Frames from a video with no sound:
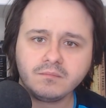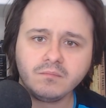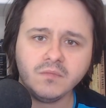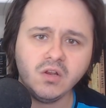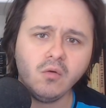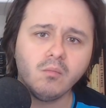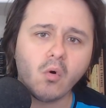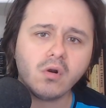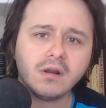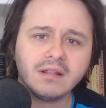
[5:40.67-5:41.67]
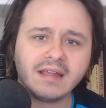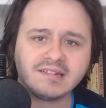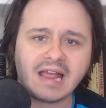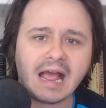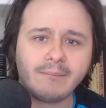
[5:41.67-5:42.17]
you know, more or
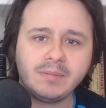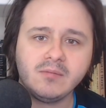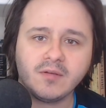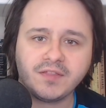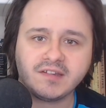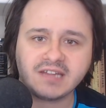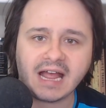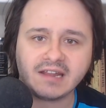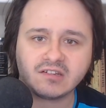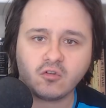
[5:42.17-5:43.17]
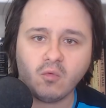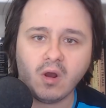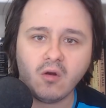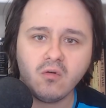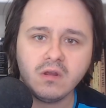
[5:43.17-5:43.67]
less happy with the status
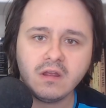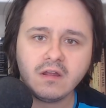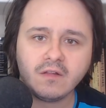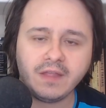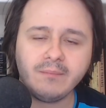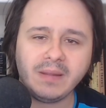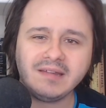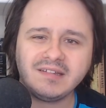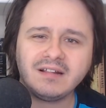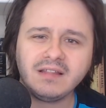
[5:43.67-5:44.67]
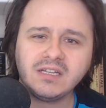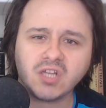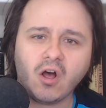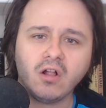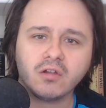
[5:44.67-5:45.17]
quo. They basically
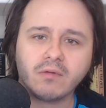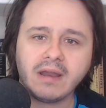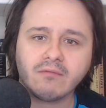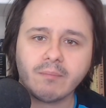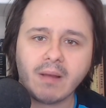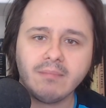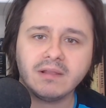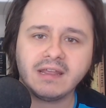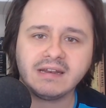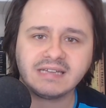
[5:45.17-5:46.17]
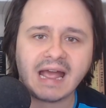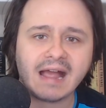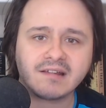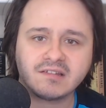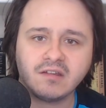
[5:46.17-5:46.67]
tolerate Republican
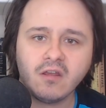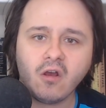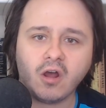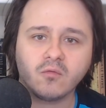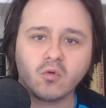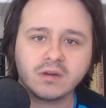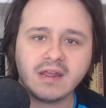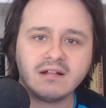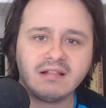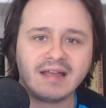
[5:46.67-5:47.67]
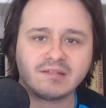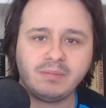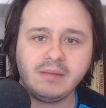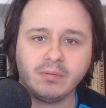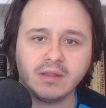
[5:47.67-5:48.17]
attacks on working class
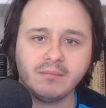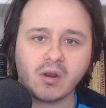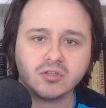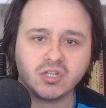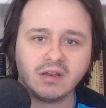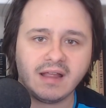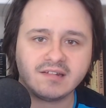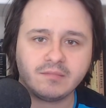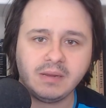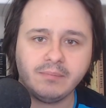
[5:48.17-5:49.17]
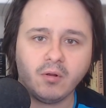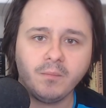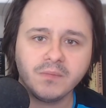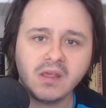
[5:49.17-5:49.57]
people and marginalized people.